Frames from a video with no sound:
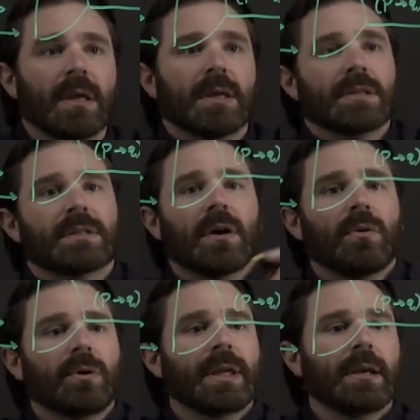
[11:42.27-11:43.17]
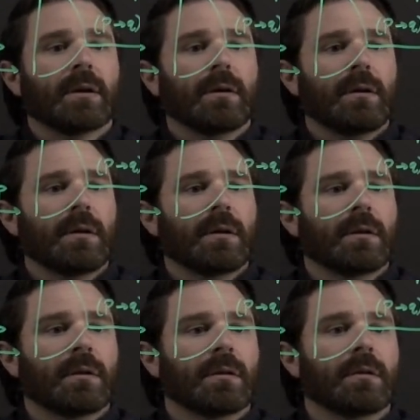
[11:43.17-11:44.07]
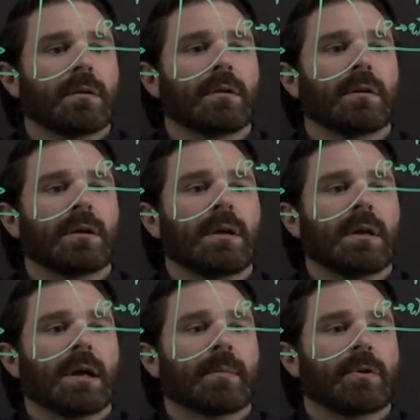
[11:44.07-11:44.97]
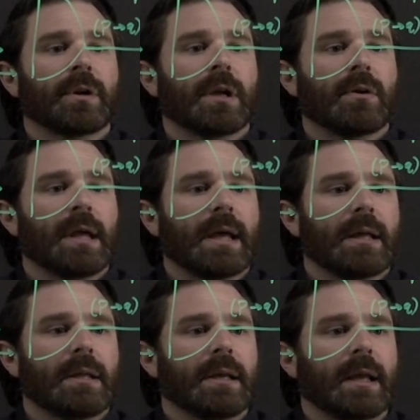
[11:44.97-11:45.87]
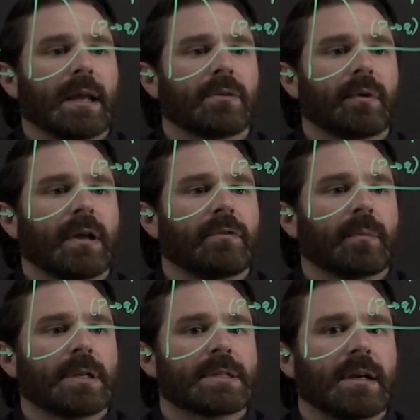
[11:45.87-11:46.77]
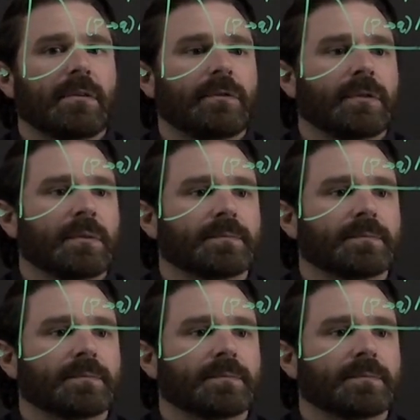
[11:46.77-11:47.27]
So here, I'm going to go ahead and write for myself